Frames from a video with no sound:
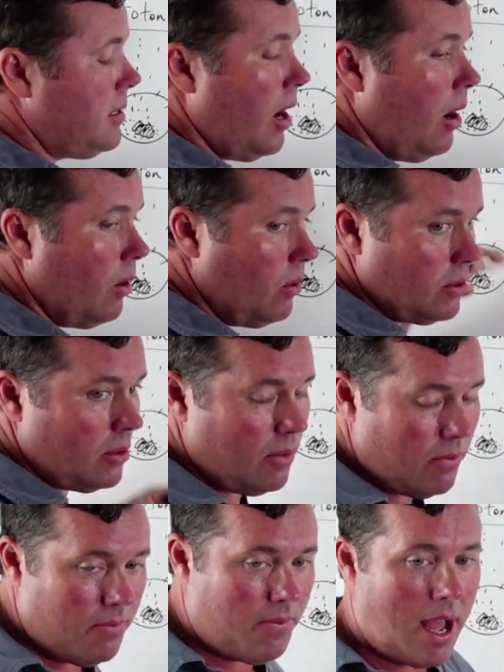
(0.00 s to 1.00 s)
don't,
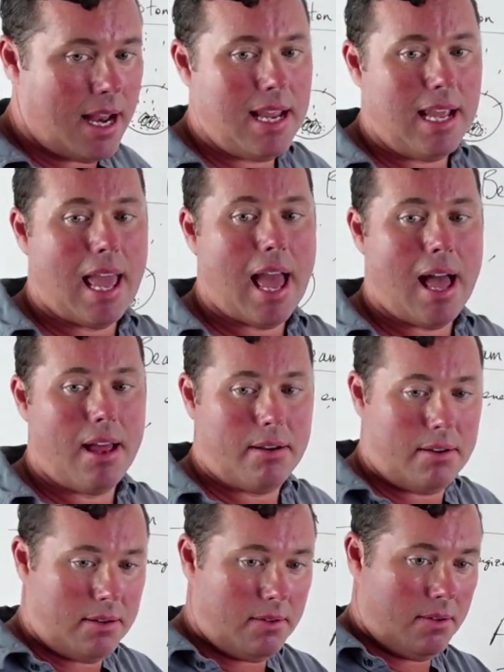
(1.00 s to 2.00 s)
finding
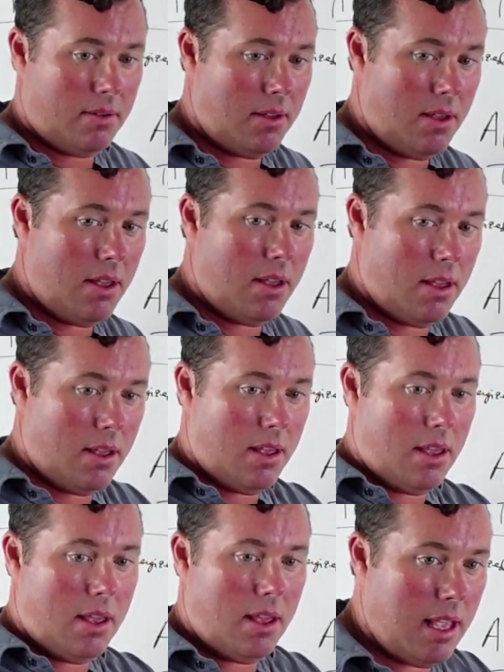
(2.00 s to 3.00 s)
out,
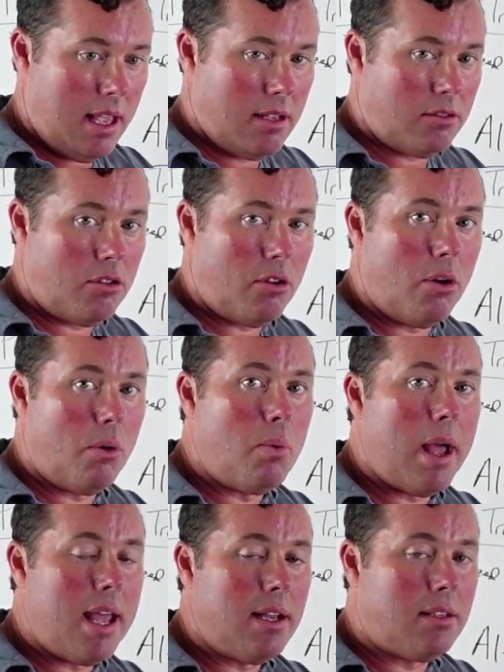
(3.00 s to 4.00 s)
is there a
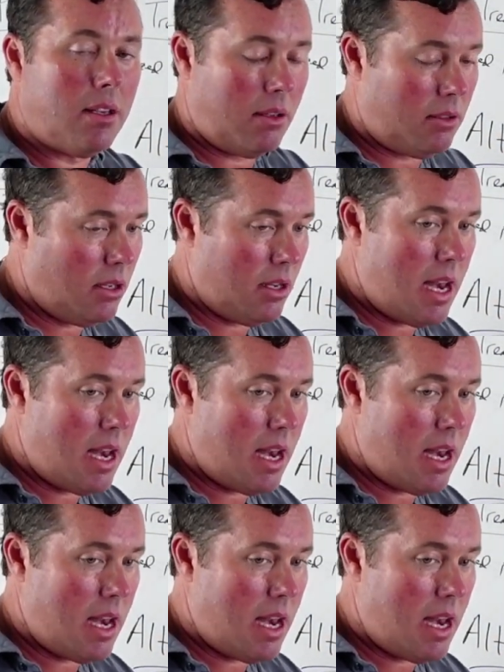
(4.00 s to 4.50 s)
way to, to